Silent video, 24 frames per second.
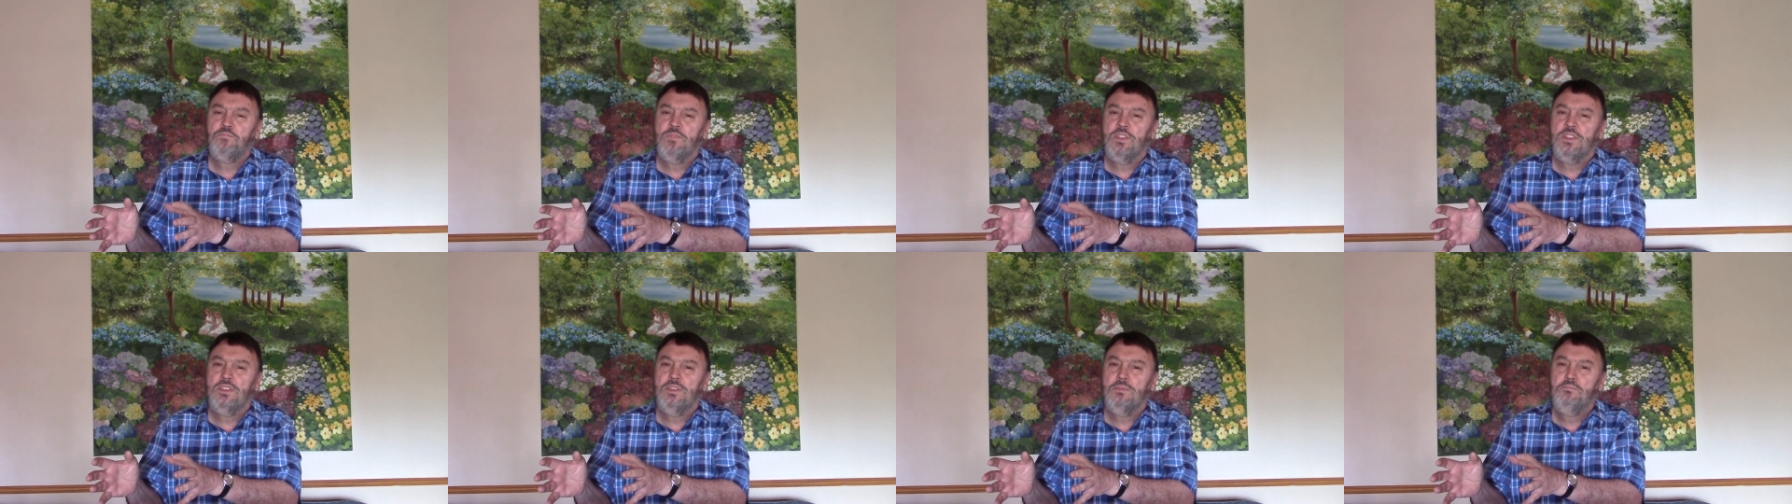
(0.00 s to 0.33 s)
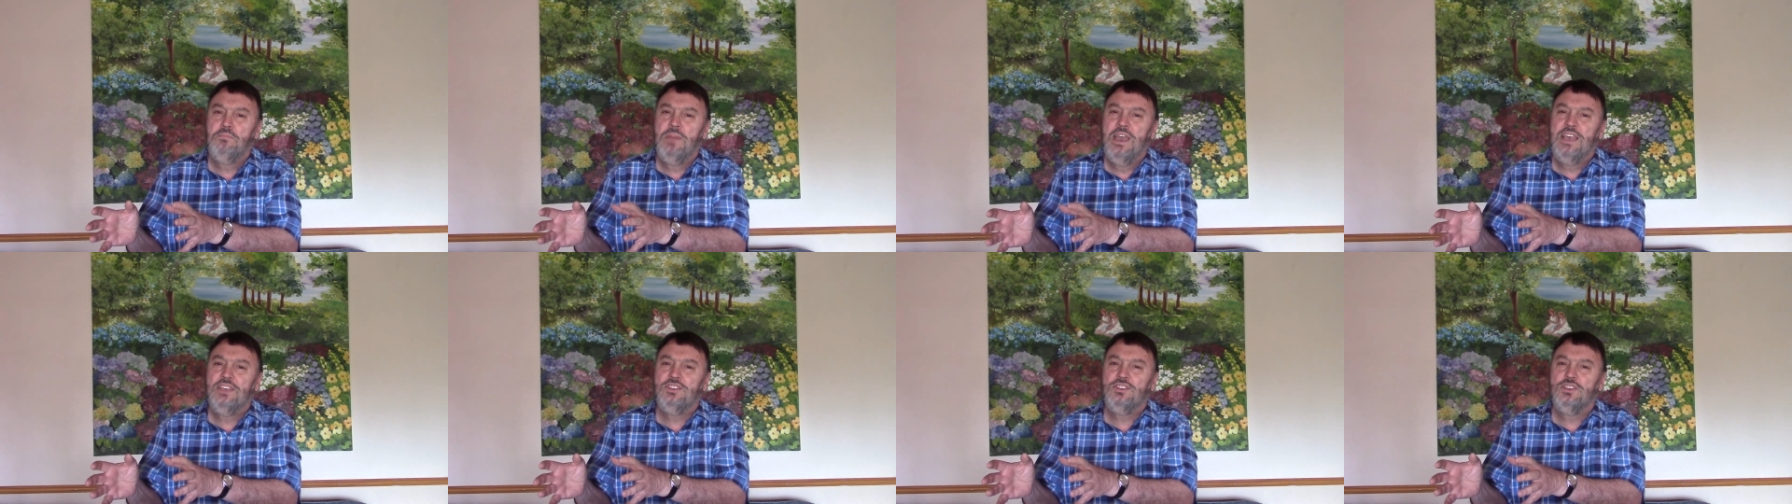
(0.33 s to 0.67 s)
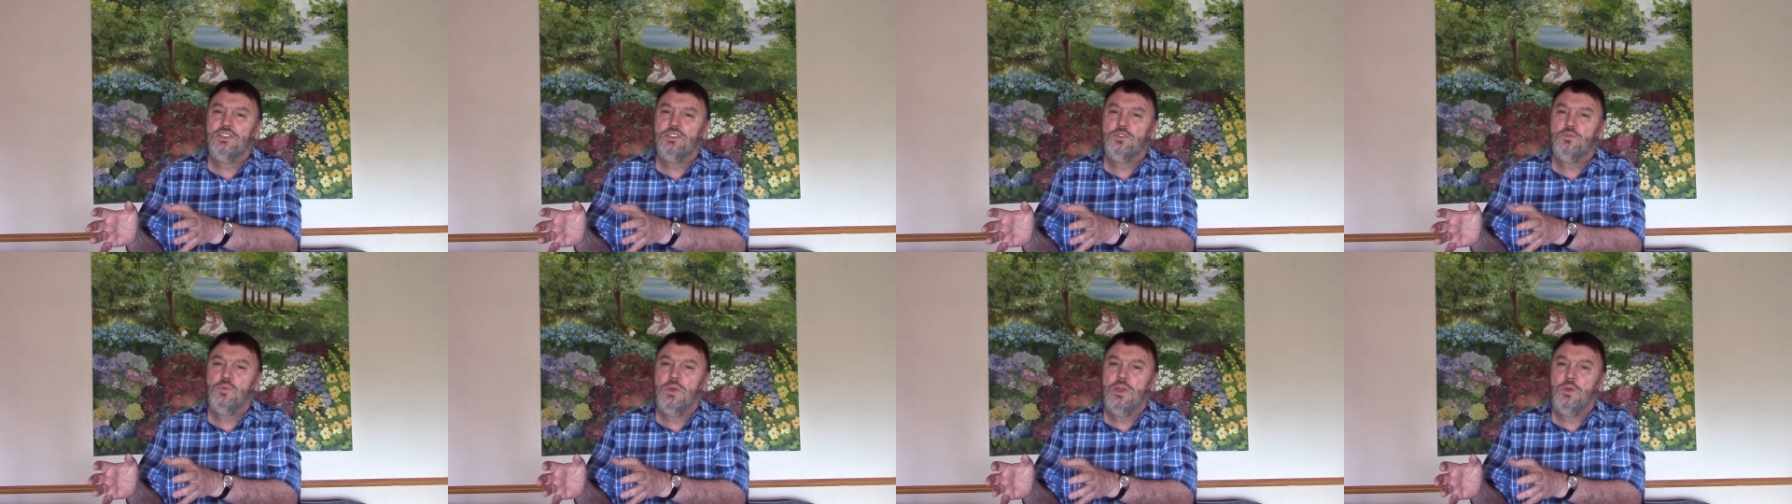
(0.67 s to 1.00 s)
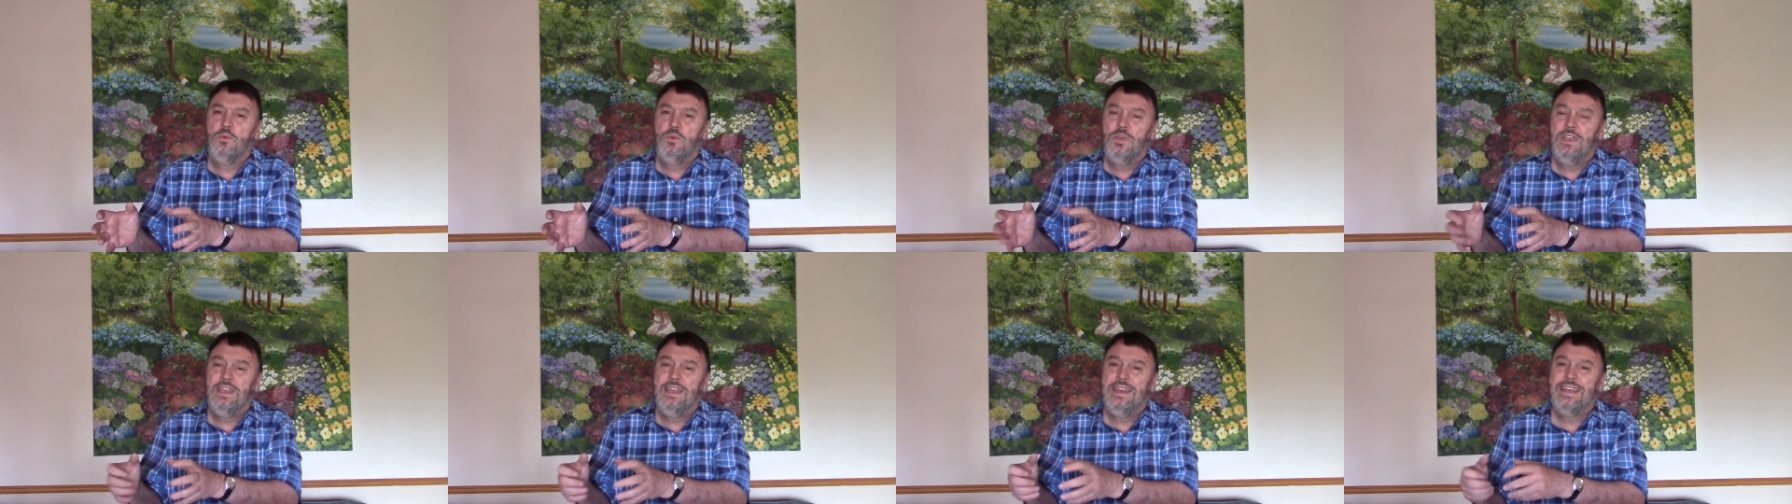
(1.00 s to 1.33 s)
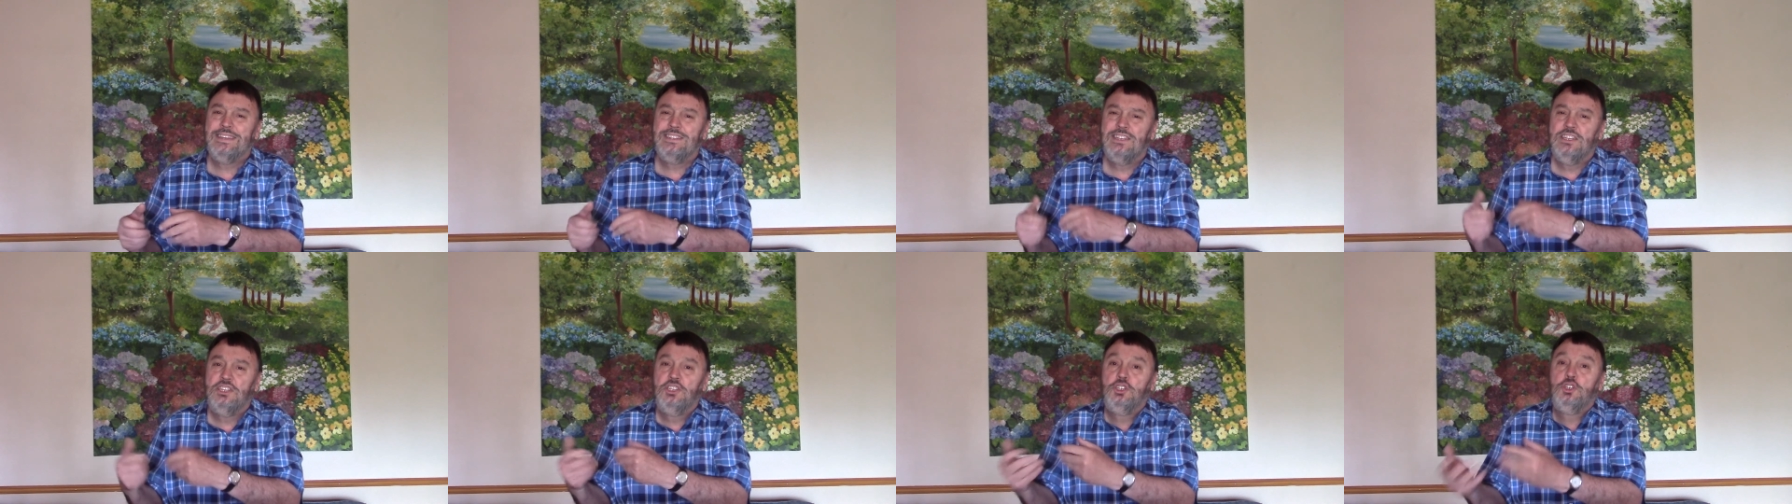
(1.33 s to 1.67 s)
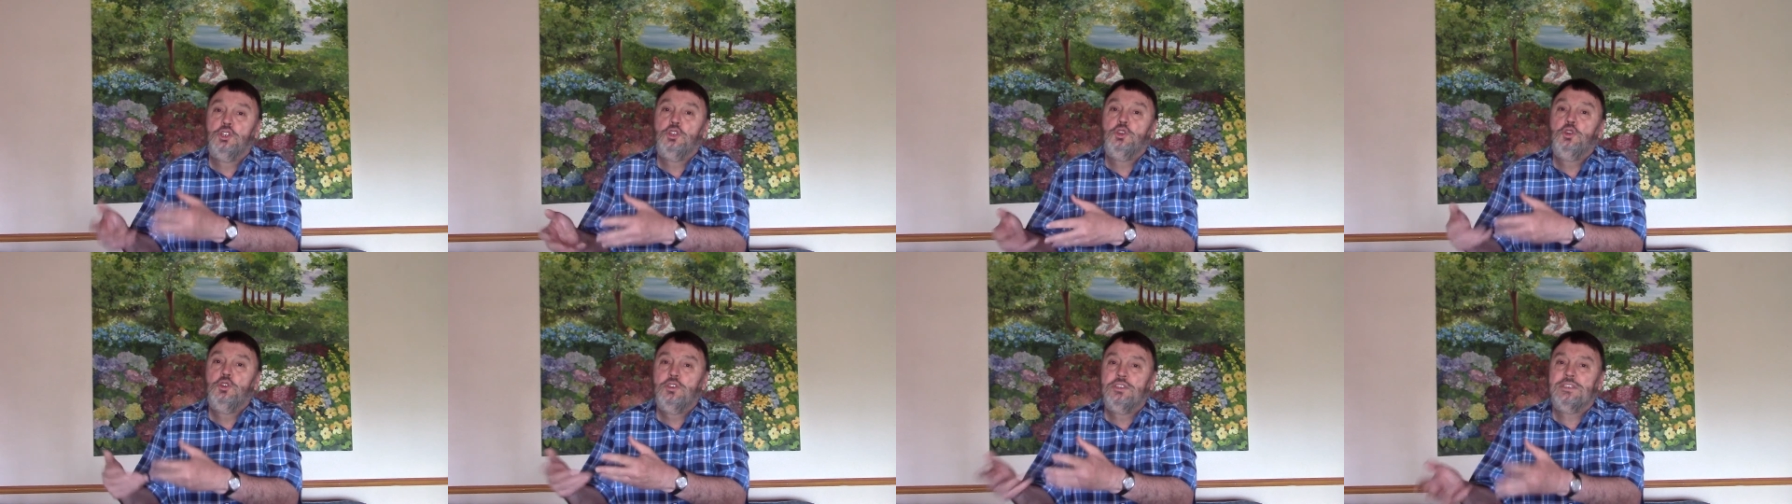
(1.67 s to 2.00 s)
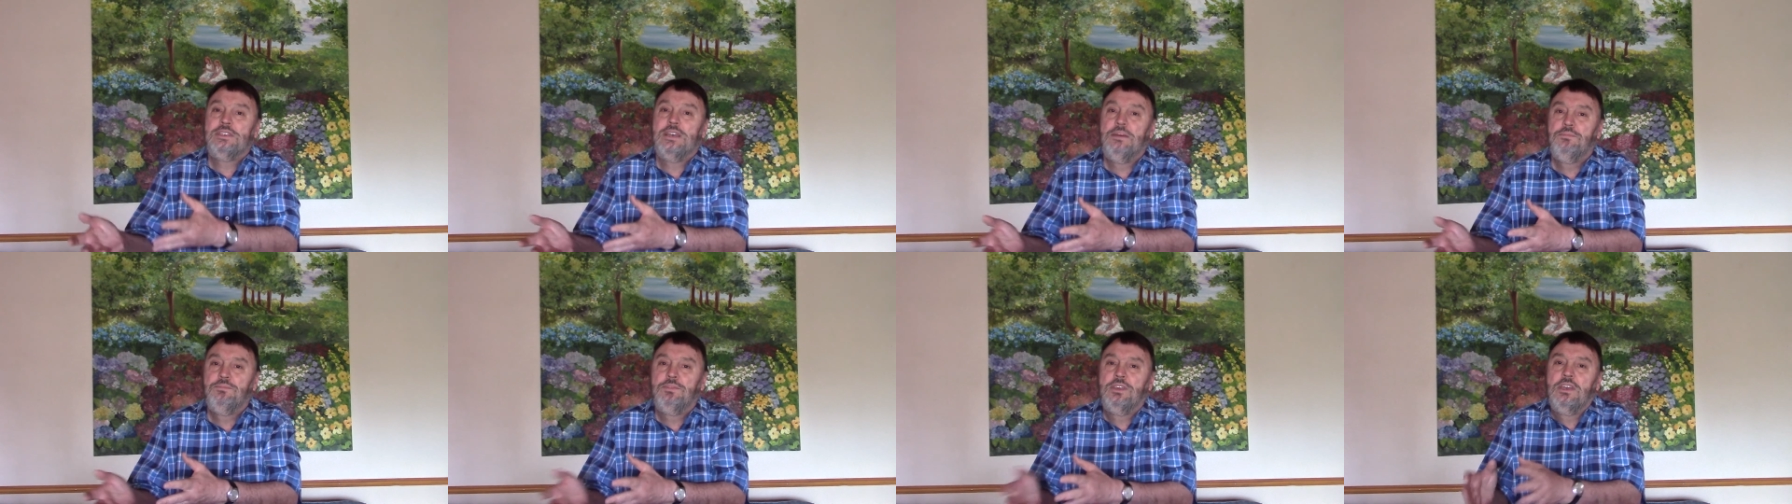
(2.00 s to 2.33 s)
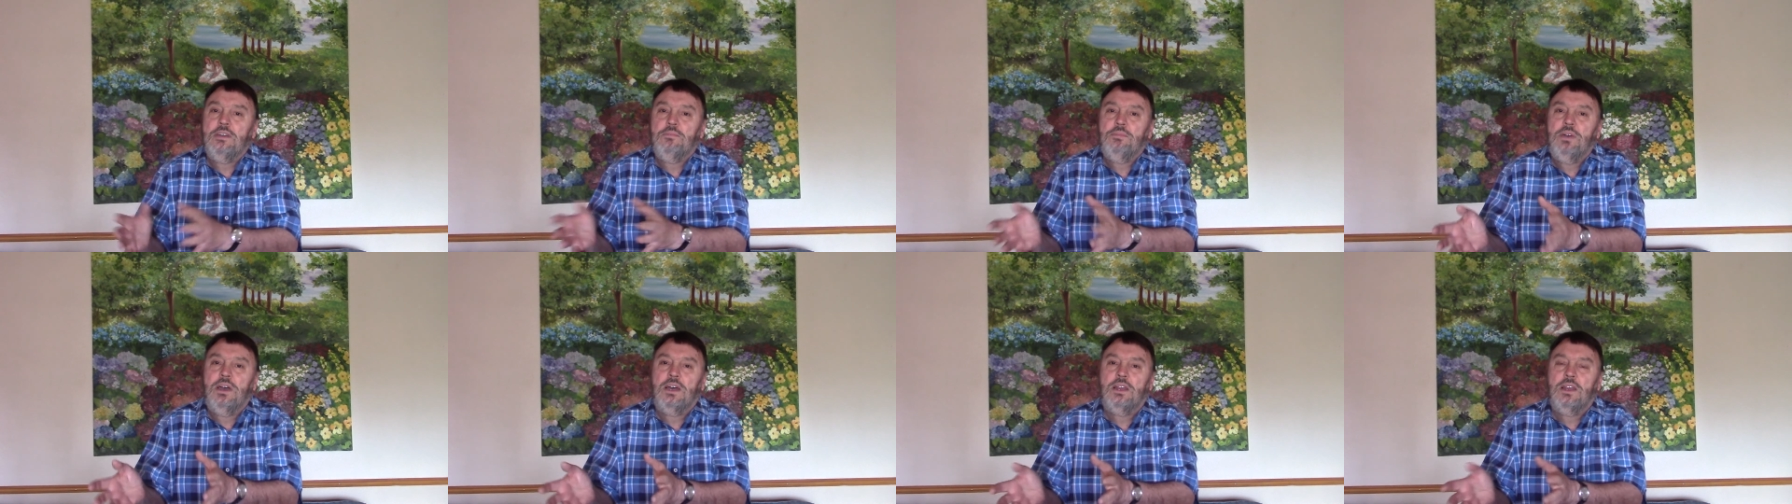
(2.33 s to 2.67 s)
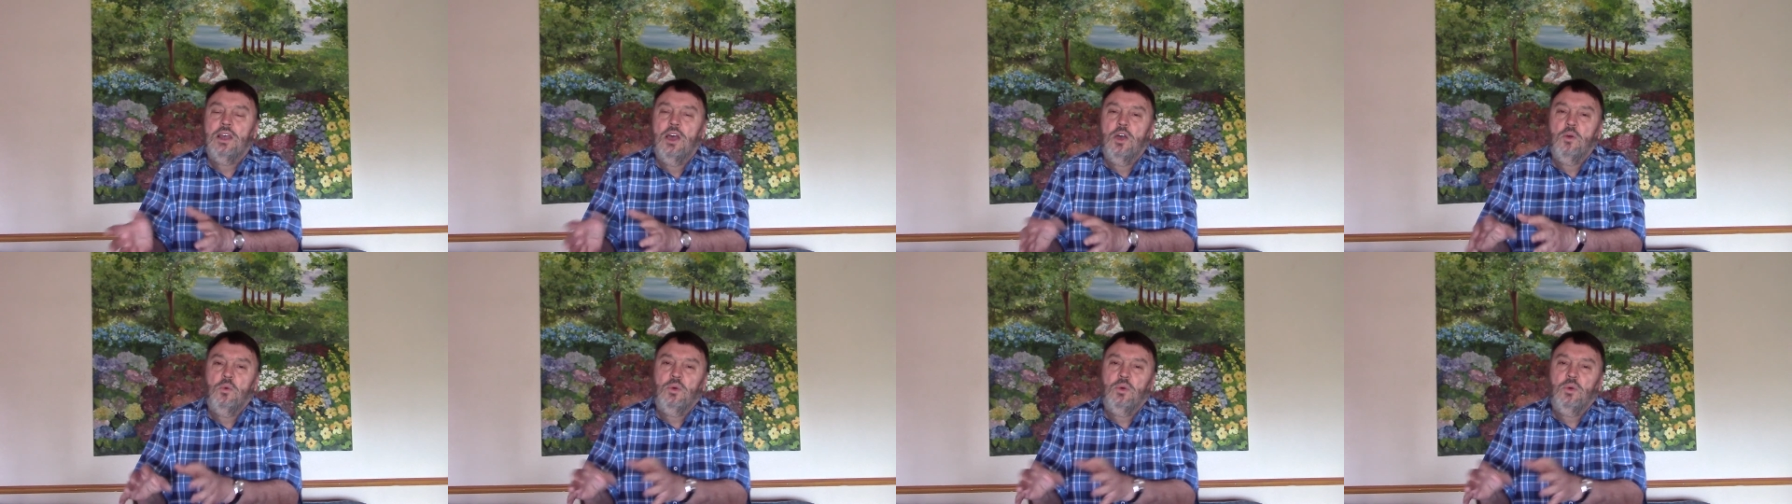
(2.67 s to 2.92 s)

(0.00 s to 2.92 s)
the message where we can actually do something about